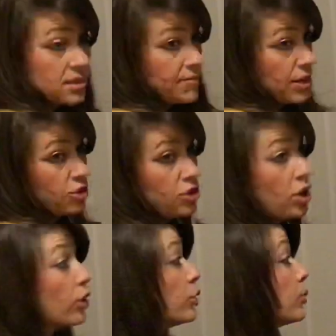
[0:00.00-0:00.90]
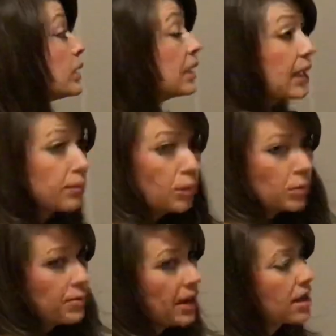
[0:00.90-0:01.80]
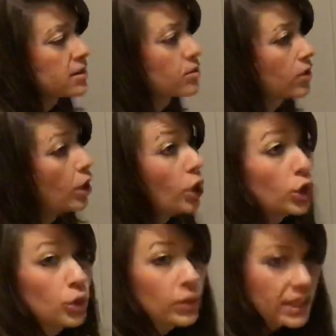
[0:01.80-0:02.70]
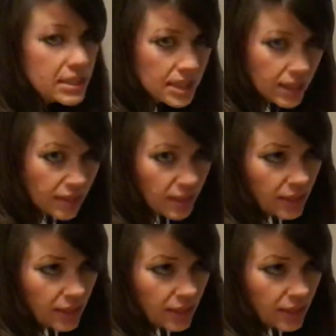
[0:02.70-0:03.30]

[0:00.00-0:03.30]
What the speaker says: estimation jar, or you really liked Moby Max, or you liked getting